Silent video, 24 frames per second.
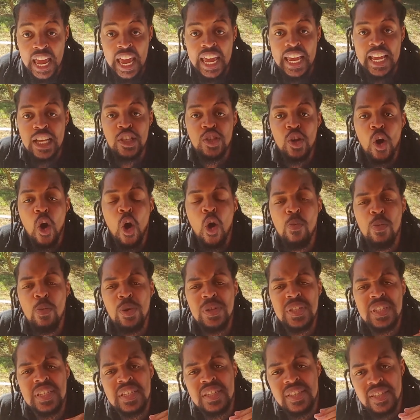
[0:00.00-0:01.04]
it's
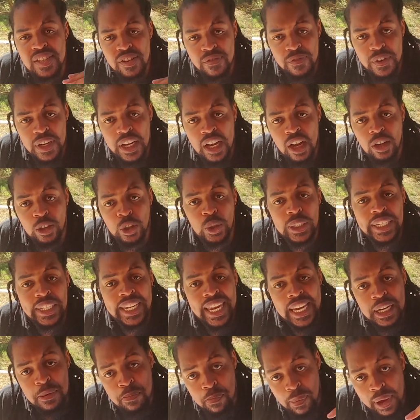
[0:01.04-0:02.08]
almost difficult to
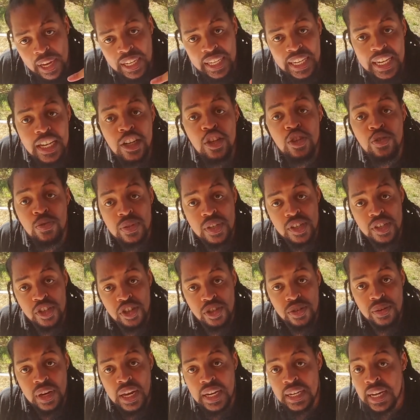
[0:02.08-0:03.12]
get back into the
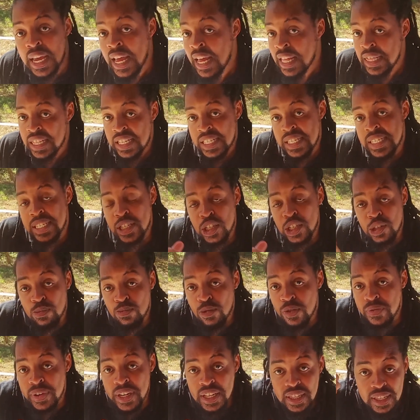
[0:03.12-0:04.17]
trend that's still
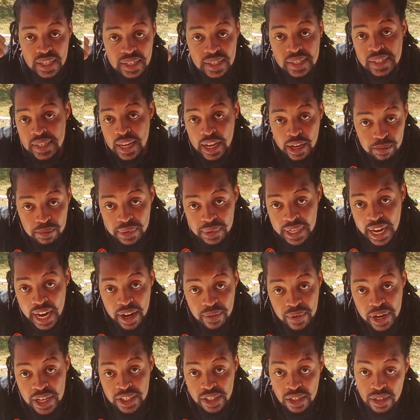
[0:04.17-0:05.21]
moving in the same
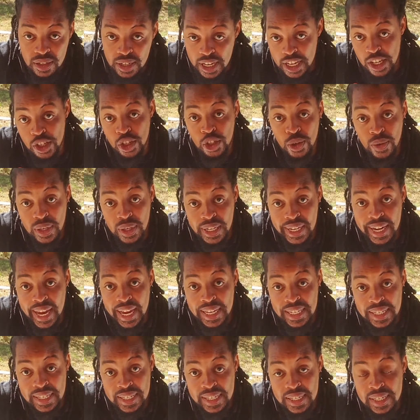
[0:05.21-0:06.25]
direction as your
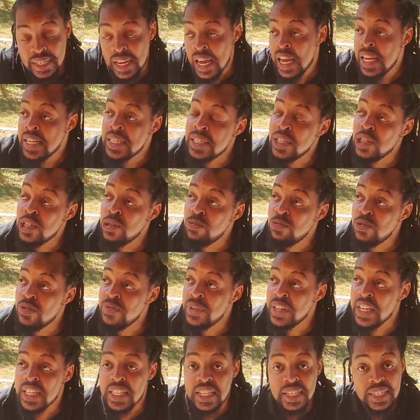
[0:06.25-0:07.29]
analysis, still
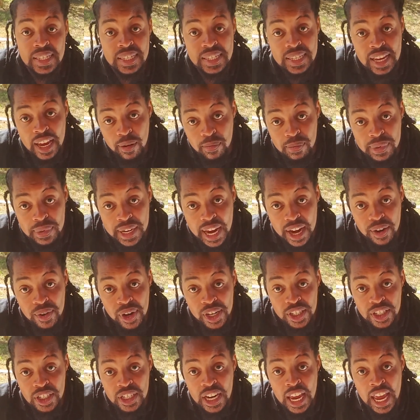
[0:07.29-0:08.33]
moving in the same
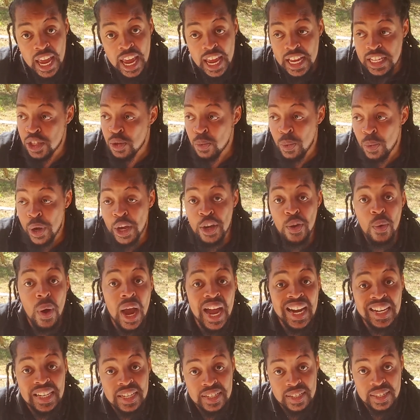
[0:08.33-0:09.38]
direction as the way you
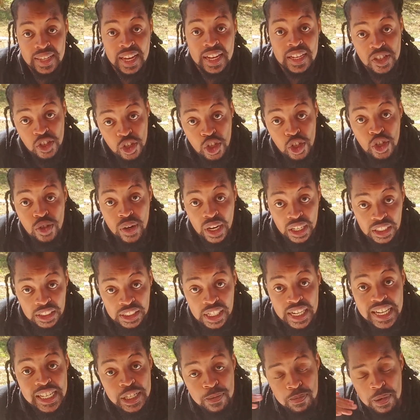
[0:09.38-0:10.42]
understand structure,
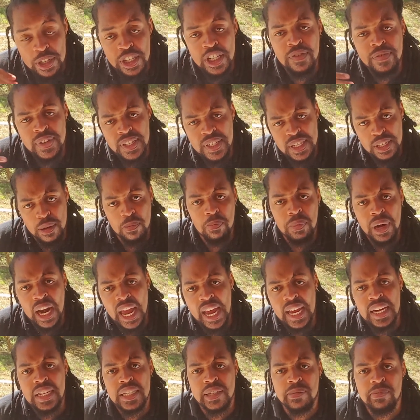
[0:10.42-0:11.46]
especially if you're a
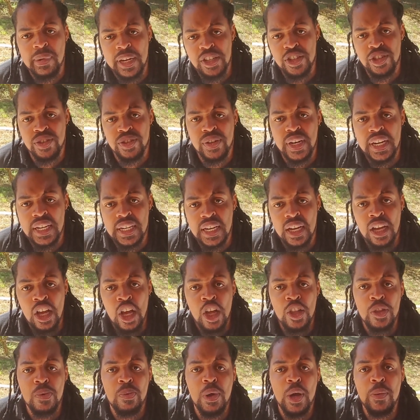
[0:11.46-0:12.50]
supply and demand trader.
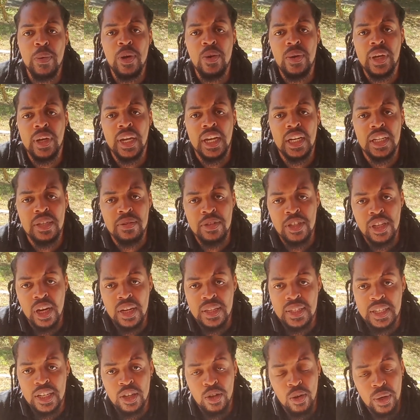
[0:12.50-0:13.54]
The way we look at
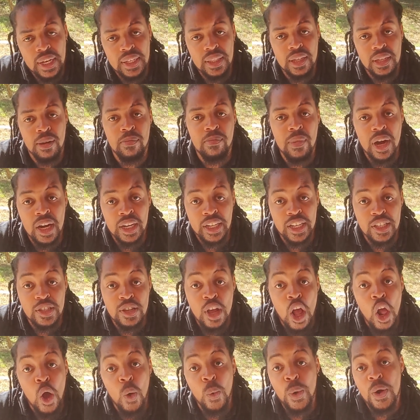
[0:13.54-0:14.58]
charts and look at the markets,
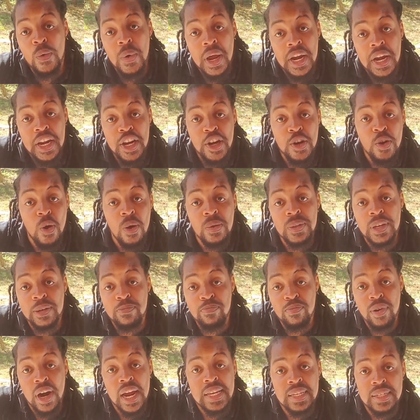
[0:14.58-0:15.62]
we already know
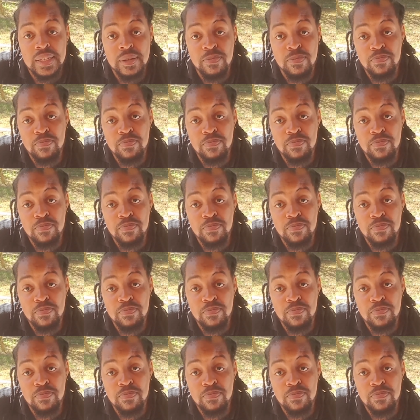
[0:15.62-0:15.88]
that price is a